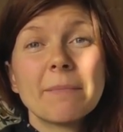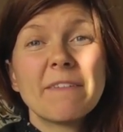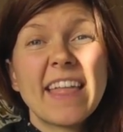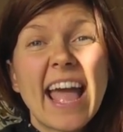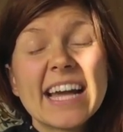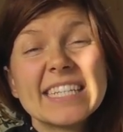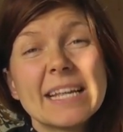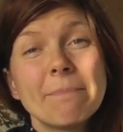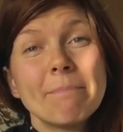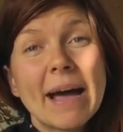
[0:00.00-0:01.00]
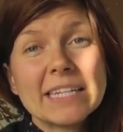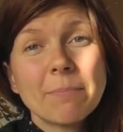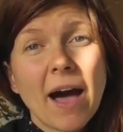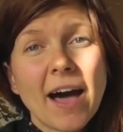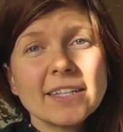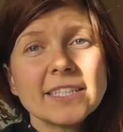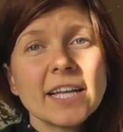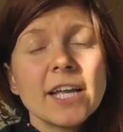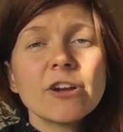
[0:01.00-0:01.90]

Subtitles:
them if they had any bad parts,